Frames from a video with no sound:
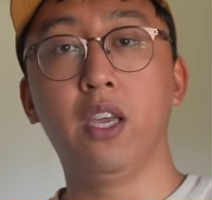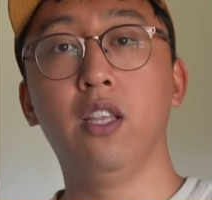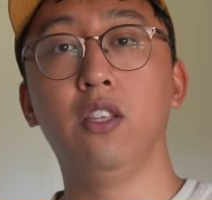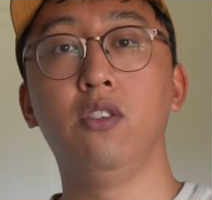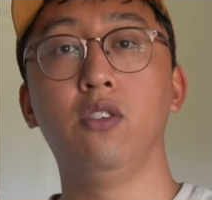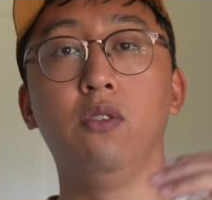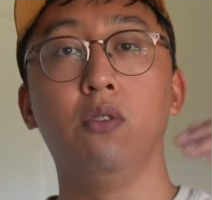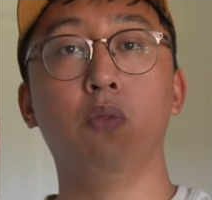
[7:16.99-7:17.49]

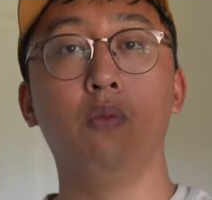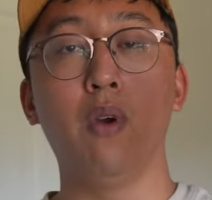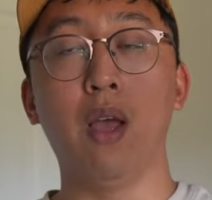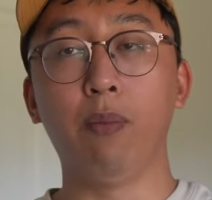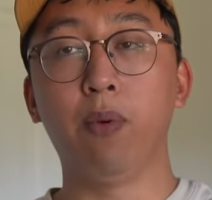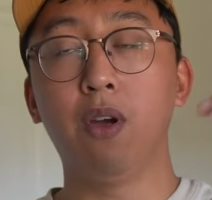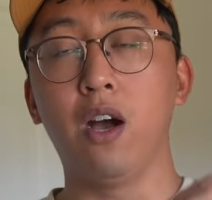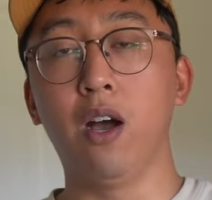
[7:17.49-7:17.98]
into
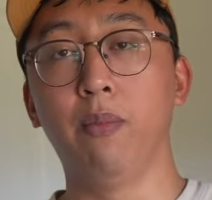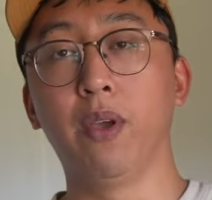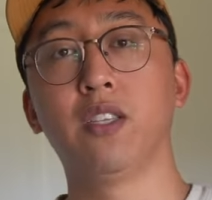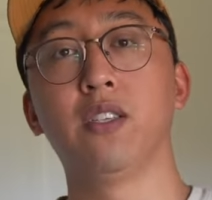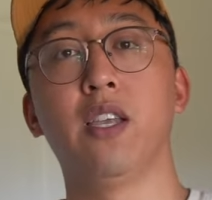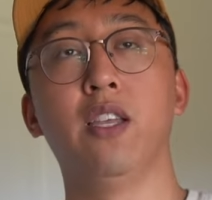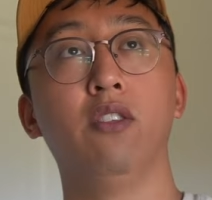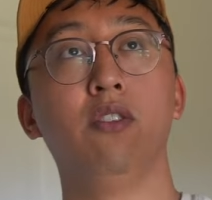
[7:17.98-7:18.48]

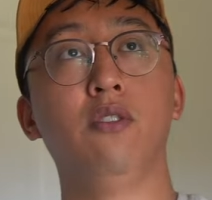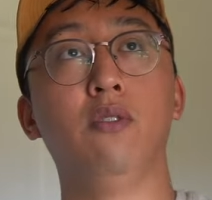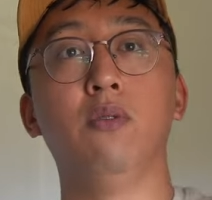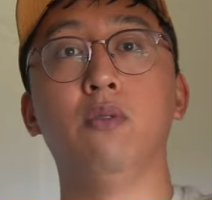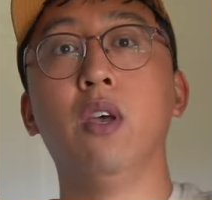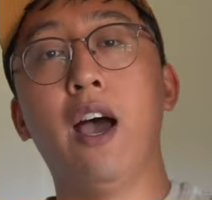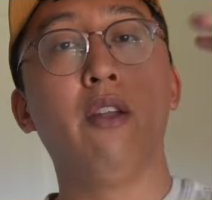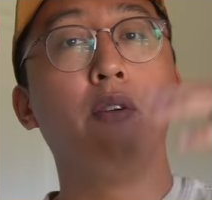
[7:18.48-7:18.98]
webcomics,
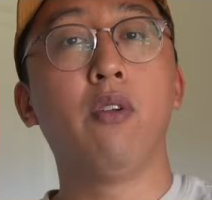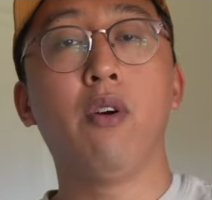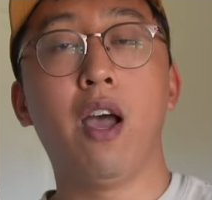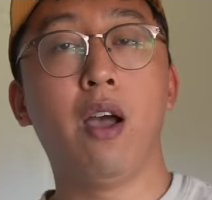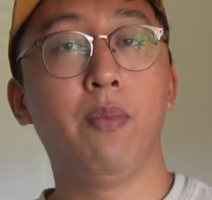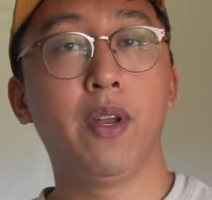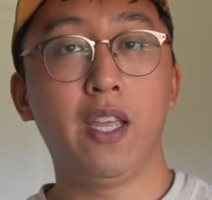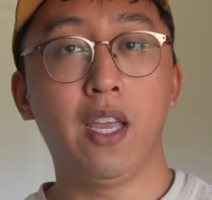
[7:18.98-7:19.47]
into, I don't know
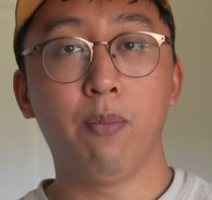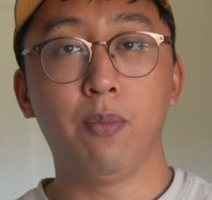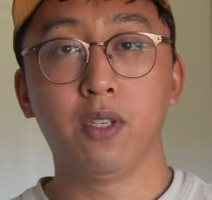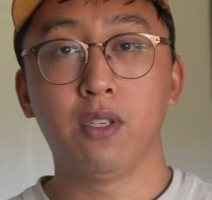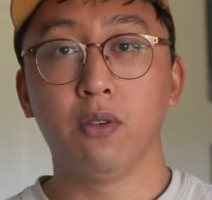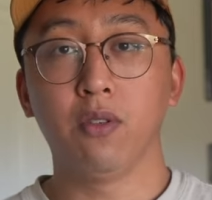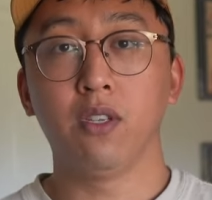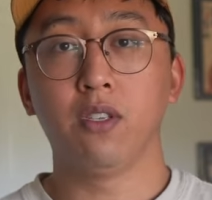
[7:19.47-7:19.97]
how many
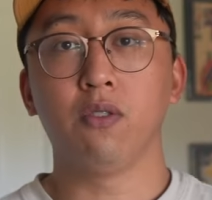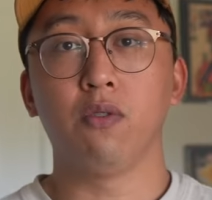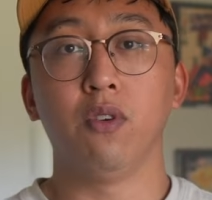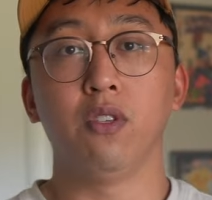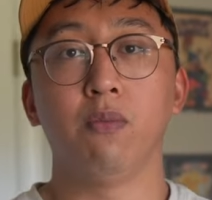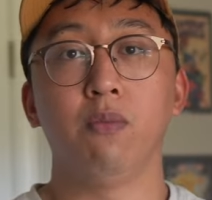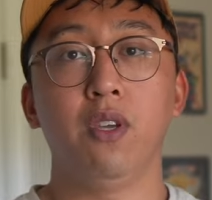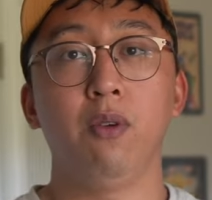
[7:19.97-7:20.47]
episodes it's
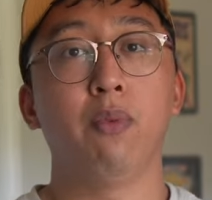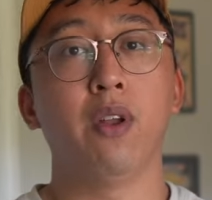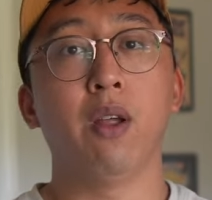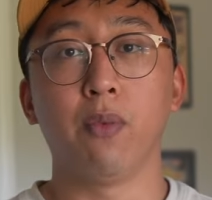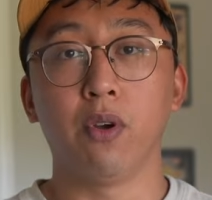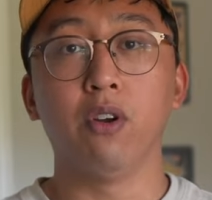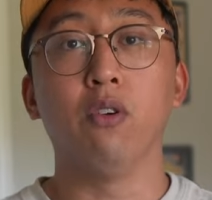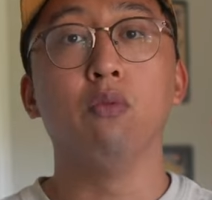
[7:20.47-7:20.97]
going to be, but
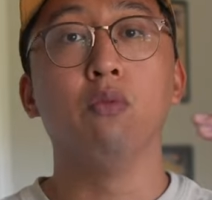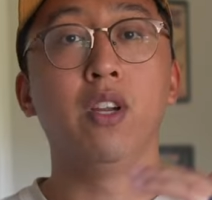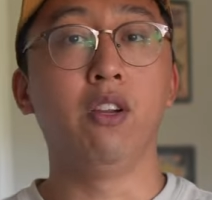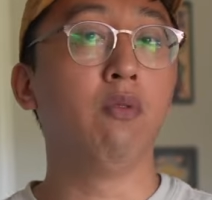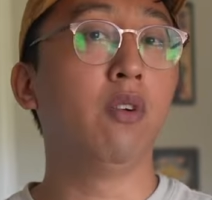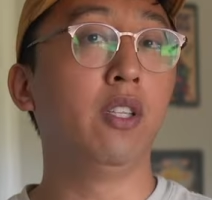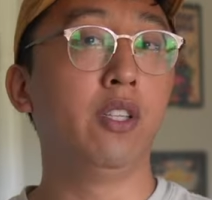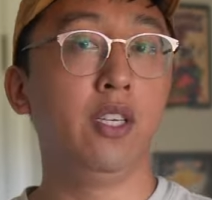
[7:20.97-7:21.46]
I'm going to
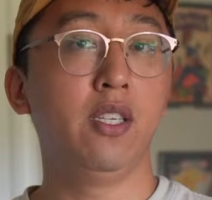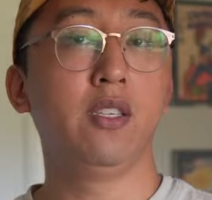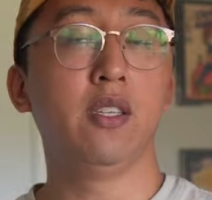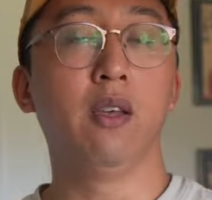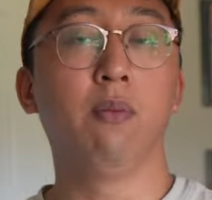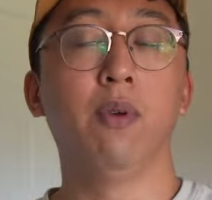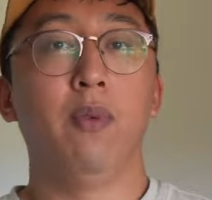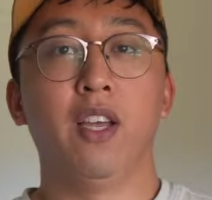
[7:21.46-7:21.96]
re-release
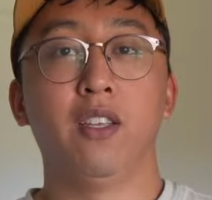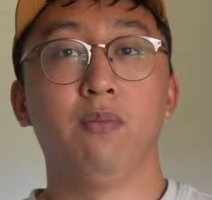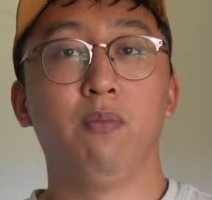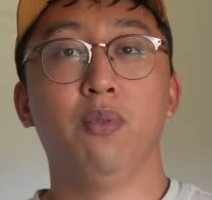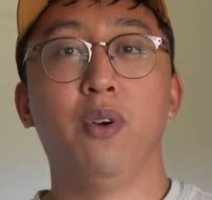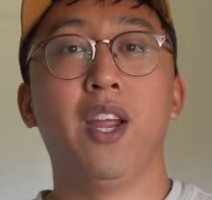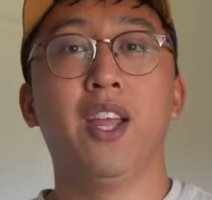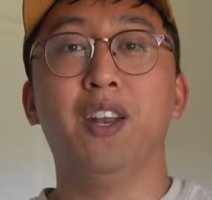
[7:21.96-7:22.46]
them as
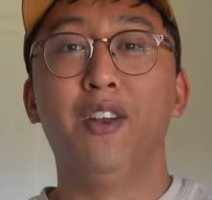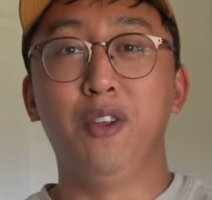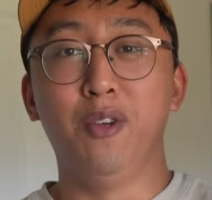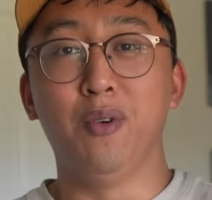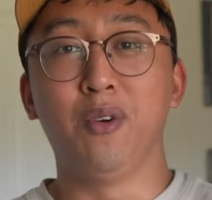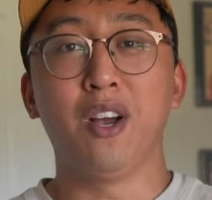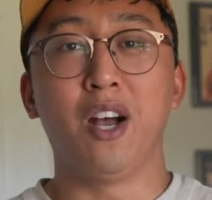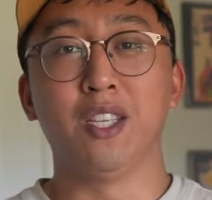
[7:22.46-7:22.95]
brand
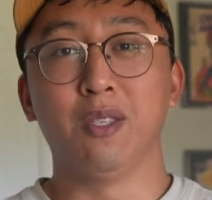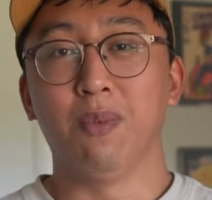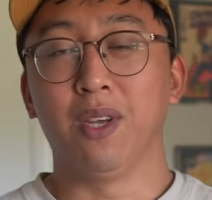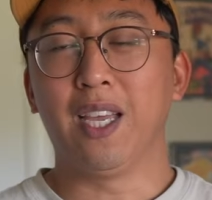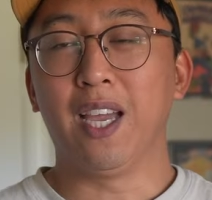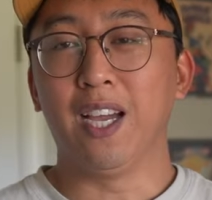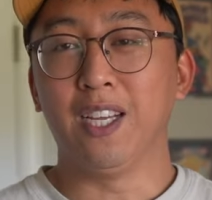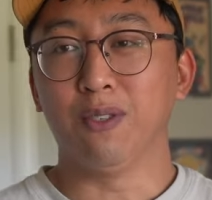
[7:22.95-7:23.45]
new
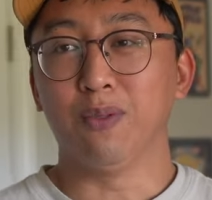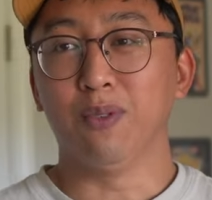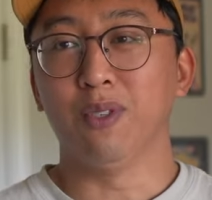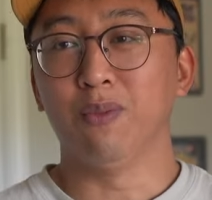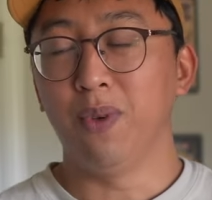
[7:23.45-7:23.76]
Cosmic Casuals,